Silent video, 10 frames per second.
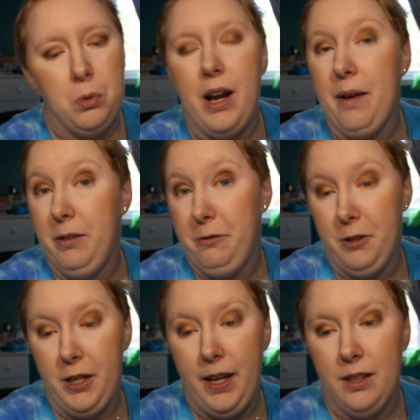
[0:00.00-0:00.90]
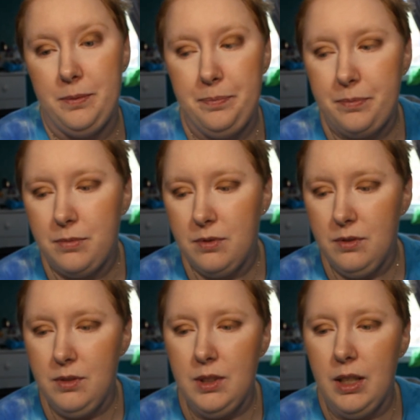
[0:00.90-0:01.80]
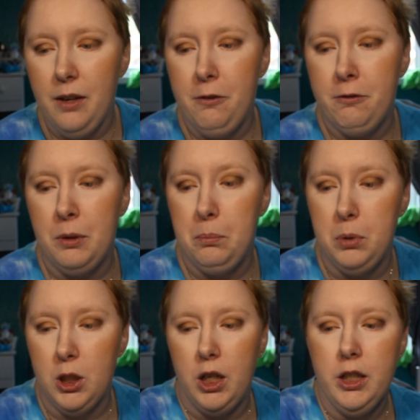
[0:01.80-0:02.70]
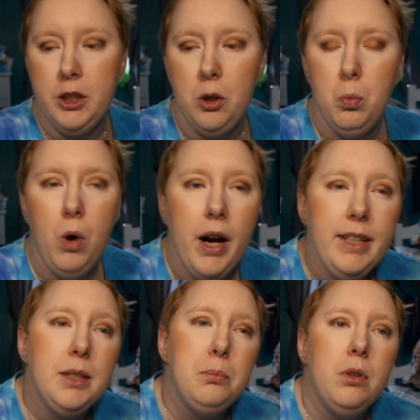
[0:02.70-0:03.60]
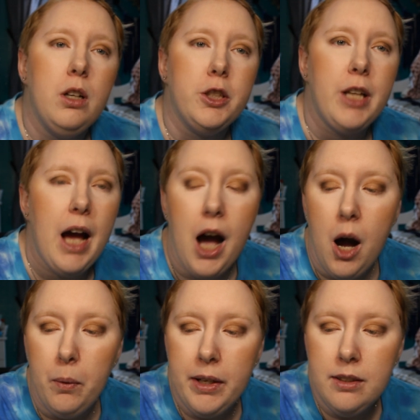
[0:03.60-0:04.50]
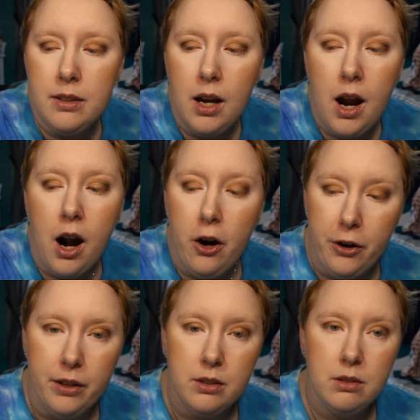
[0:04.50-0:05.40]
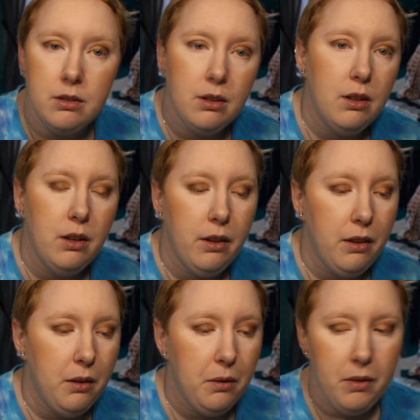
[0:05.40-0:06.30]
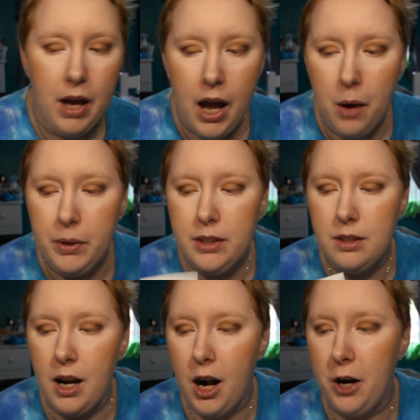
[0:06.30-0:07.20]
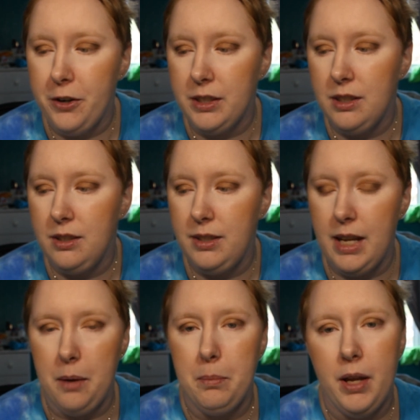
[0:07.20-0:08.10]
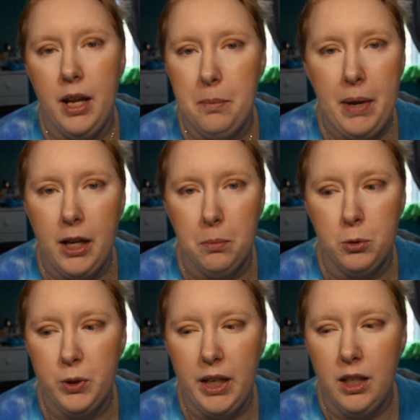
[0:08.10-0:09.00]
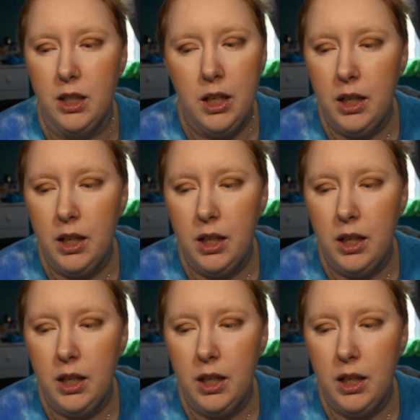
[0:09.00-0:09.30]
we're having fun here. For blush, why is blush always the hardest? Always the hardest step in a makeup routine?